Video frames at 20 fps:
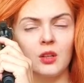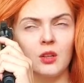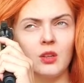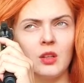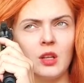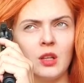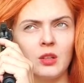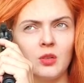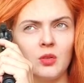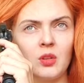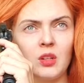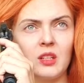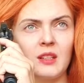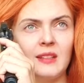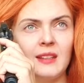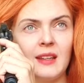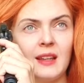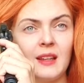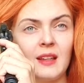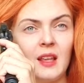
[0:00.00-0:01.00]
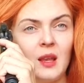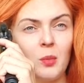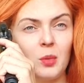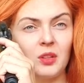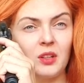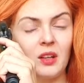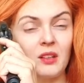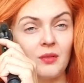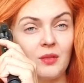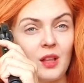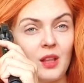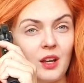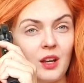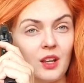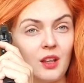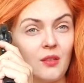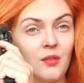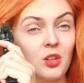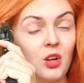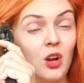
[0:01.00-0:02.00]
not only DNA but kind of like
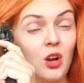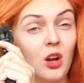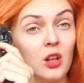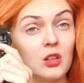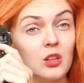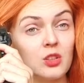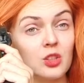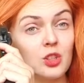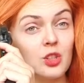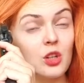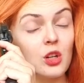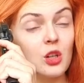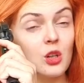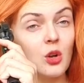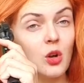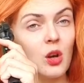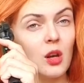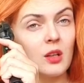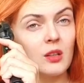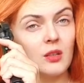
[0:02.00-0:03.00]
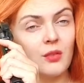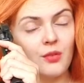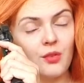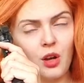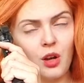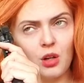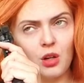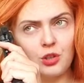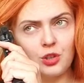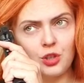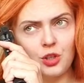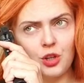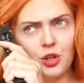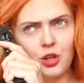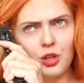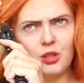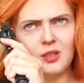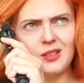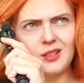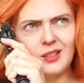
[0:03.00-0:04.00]
even collective
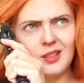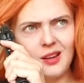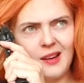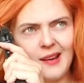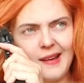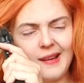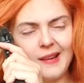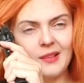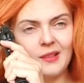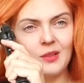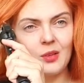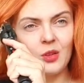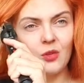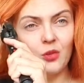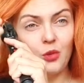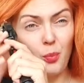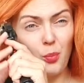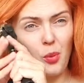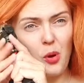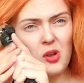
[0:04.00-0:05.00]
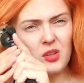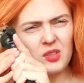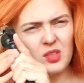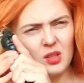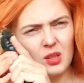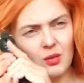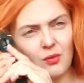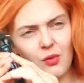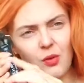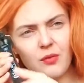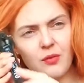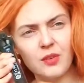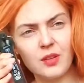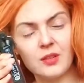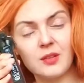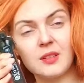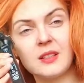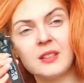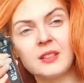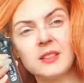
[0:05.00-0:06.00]
cultural strength, the positive of it.
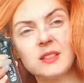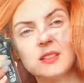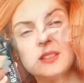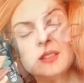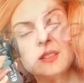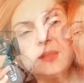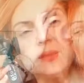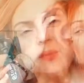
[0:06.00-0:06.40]
I've